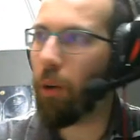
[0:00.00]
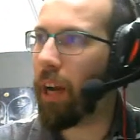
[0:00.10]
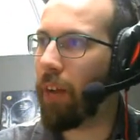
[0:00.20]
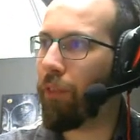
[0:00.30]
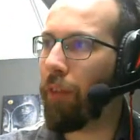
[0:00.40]

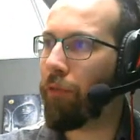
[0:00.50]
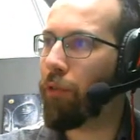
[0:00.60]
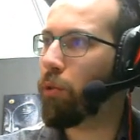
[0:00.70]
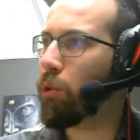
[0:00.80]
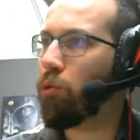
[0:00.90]
you know, and
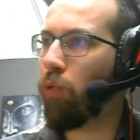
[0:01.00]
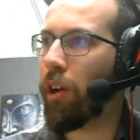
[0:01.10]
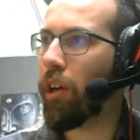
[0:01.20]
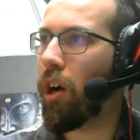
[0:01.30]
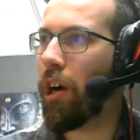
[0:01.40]
I've
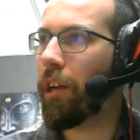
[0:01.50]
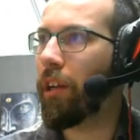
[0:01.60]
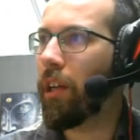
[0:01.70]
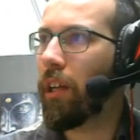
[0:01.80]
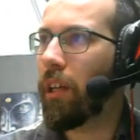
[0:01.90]
used
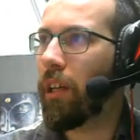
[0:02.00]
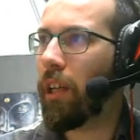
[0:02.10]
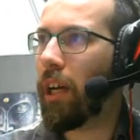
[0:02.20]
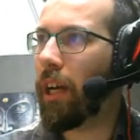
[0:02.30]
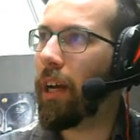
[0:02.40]
Rodigon
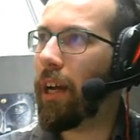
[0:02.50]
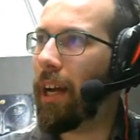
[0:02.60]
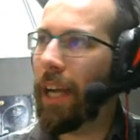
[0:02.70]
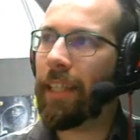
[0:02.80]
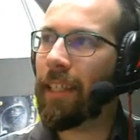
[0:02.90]

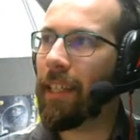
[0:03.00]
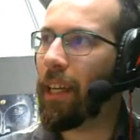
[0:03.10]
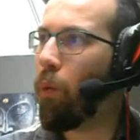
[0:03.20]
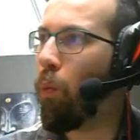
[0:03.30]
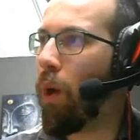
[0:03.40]
I
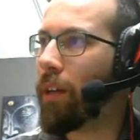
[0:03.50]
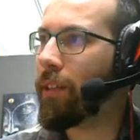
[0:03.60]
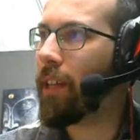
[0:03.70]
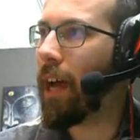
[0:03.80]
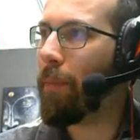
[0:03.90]
think
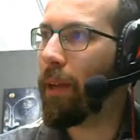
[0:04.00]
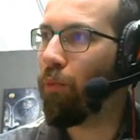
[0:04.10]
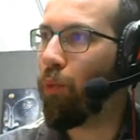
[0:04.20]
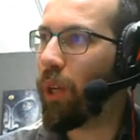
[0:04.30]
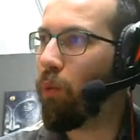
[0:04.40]
1
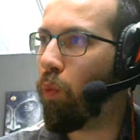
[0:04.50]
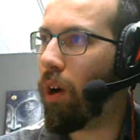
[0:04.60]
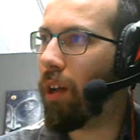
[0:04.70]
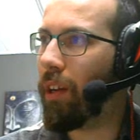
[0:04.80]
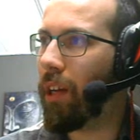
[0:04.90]
time in
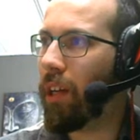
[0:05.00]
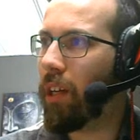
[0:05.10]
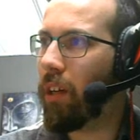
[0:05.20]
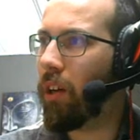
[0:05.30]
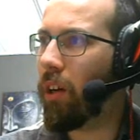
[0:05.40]
week
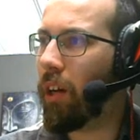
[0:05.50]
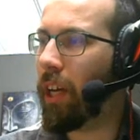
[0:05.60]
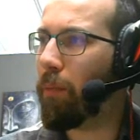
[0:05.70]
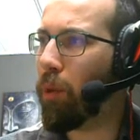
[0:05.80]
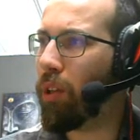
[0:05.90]
1.
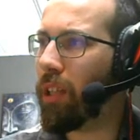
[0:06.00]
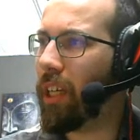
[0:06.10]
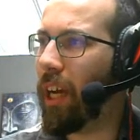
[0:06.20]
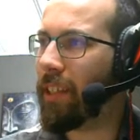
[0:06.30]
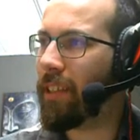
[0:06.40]

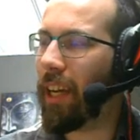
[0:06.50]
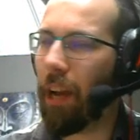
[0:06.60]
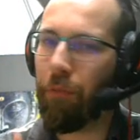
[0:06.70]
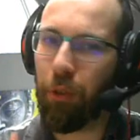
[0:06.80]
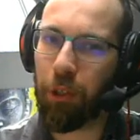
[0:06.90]
Hitmonlee, I
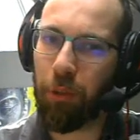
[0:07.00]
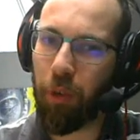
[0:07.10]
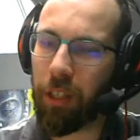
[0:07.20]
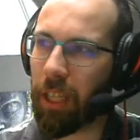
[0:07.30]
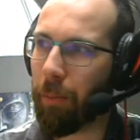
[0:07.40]
think I've
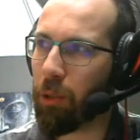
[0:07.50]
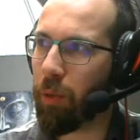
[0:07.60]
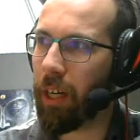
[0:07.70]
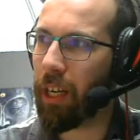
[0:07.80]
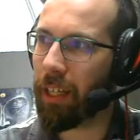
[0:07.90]
used it 1
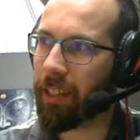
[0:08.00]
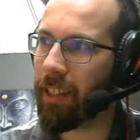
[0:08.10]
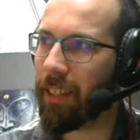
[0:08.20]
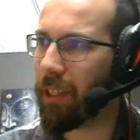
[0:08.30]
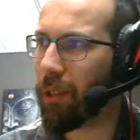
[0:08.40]
time as well.
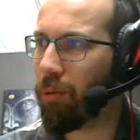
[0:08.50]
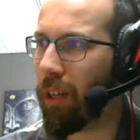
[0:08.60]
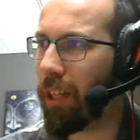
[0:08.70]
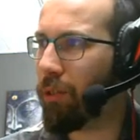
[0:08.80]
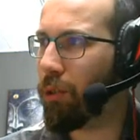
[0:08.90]
I think
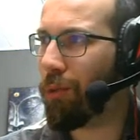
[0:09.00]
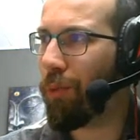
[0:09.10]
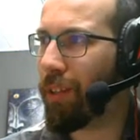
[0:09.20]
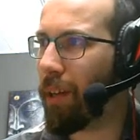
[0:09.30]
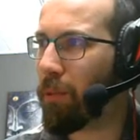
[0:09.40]
Tentacruel I
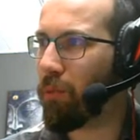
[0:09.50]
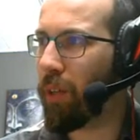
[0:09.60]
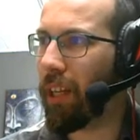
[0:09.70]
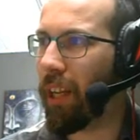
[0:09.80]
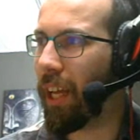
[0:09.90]
used it 1
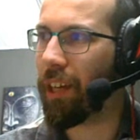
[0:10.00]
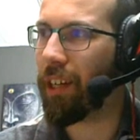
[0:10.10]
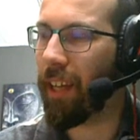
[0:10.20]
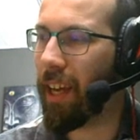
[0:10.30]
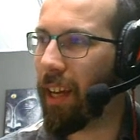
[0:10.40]
time as well,
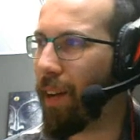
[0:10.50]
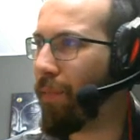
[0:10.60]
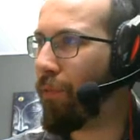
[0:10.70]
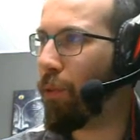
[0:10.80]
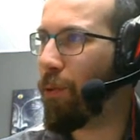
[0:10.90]
like
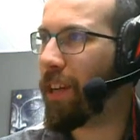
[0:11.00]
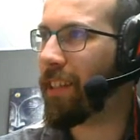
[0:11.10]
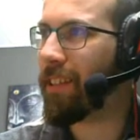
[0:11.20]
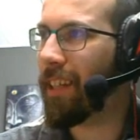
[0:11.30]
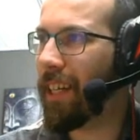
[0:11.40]
Gligar,
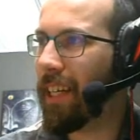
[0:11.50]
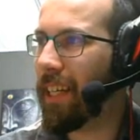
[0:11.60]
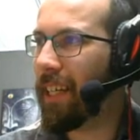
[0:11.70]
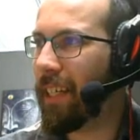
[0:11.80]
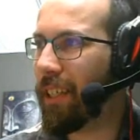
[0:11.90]
Furret,
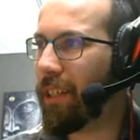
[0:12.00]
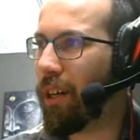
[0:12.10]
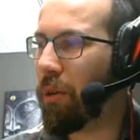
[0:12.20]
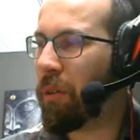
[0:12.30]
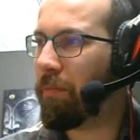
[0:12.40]

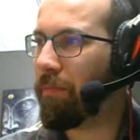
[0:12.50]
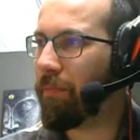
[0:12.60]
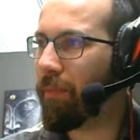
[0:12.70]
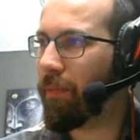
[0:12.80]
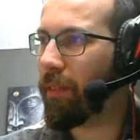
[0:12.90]
you
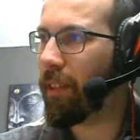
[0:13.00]
know.